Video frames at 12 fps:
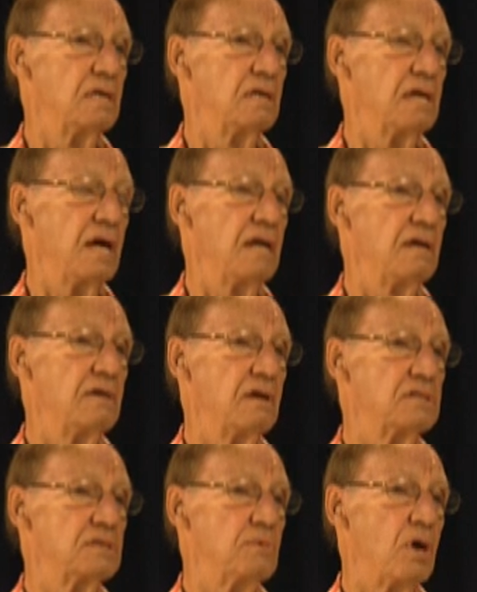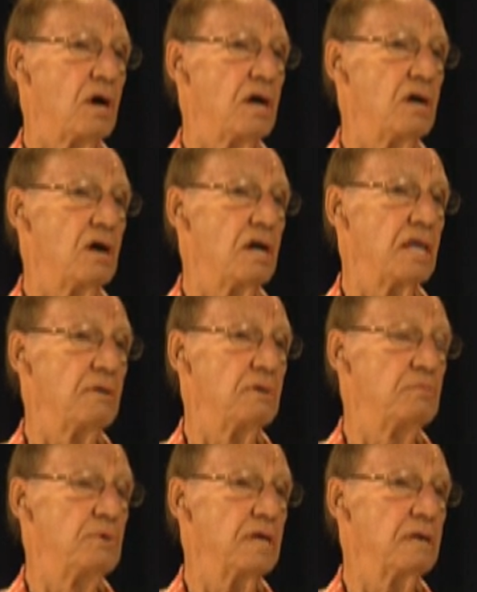getting some R&R, they
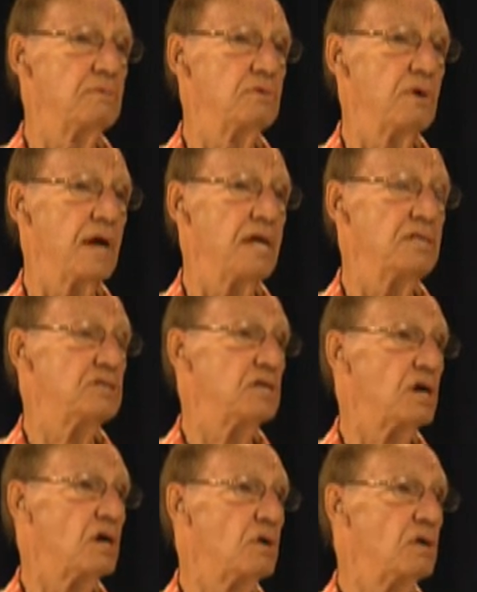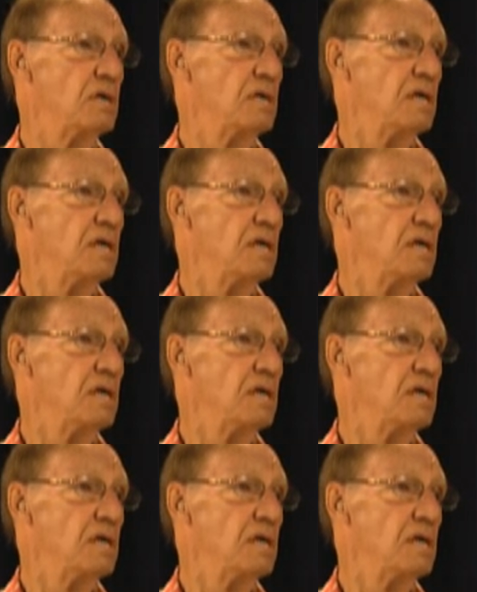would bring them to Anzio